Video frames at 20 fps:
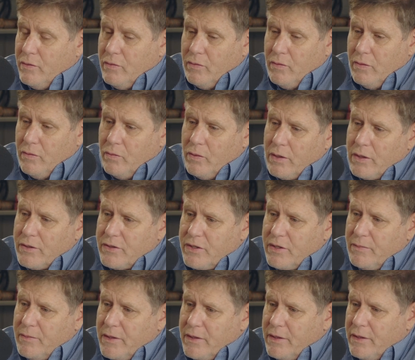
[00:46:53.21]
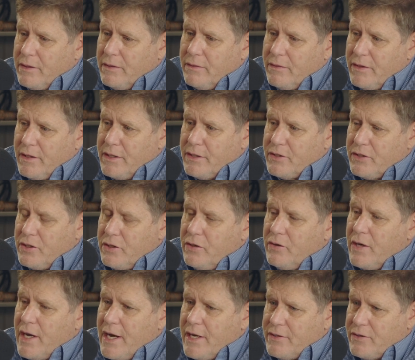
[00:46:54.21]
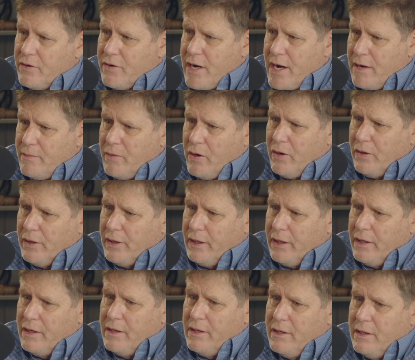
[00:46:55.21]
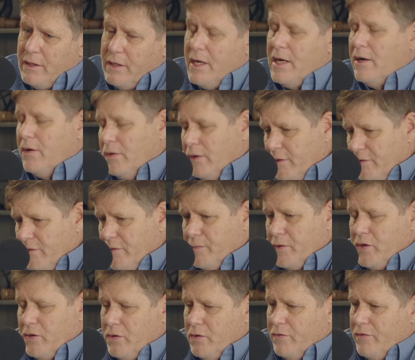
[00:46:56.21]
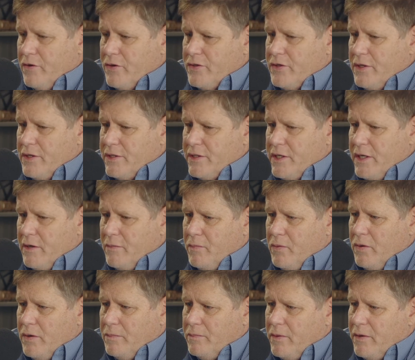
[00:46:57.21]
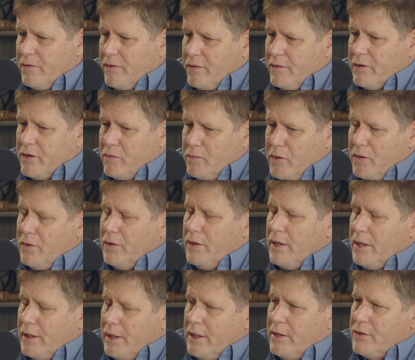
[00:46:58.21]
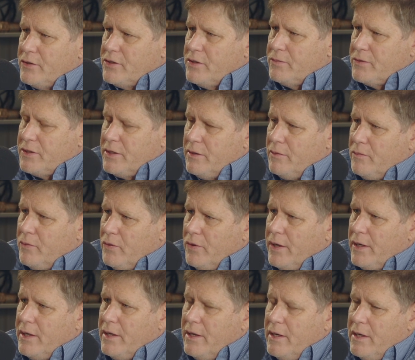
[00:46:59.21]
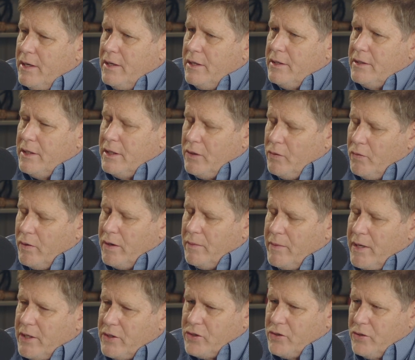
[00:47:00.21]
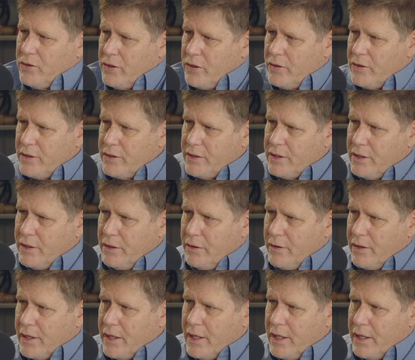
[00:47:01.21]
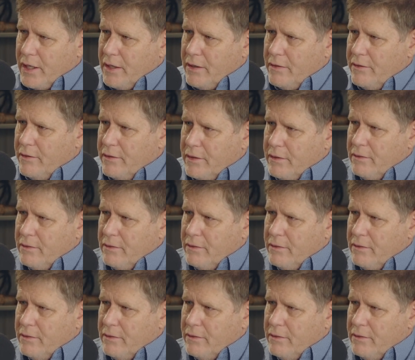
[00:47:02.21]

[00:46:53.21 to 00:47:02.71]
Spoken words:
What are some of the things that you guys are eyeballing, not only from a university standpoint, but a community leadership standpoint, that you want to make sure you continue to kind